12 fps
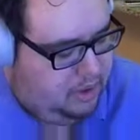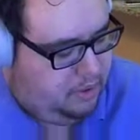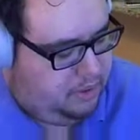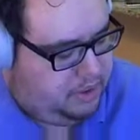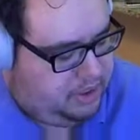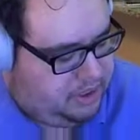
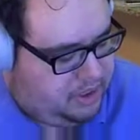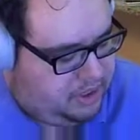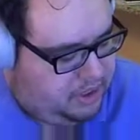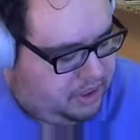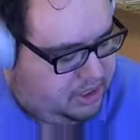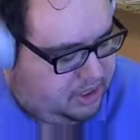which is the
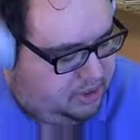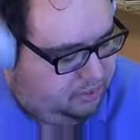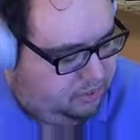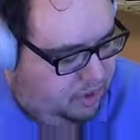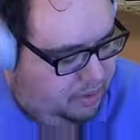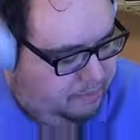distance
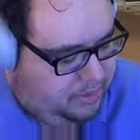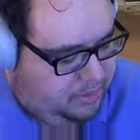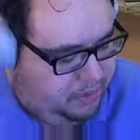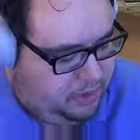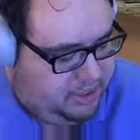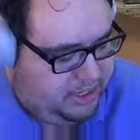from the
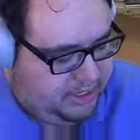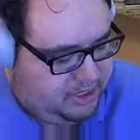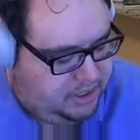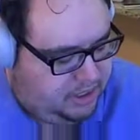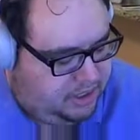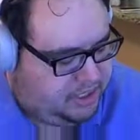vertex
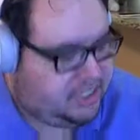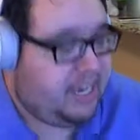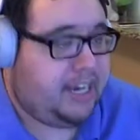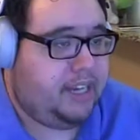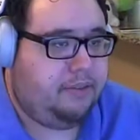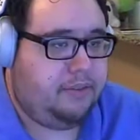to the
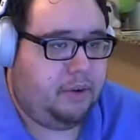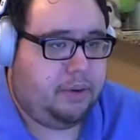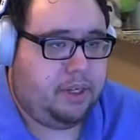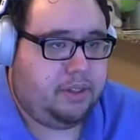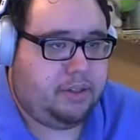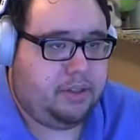second
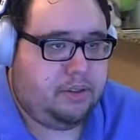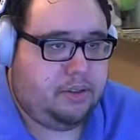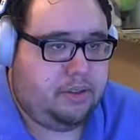focus.